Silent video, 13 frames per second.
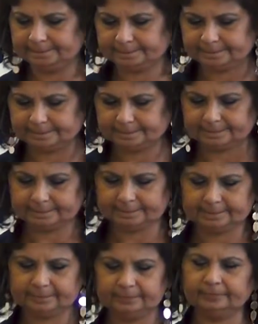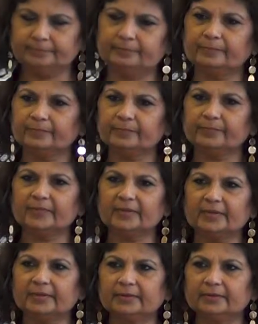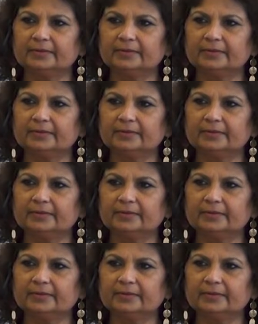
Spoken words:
(silence)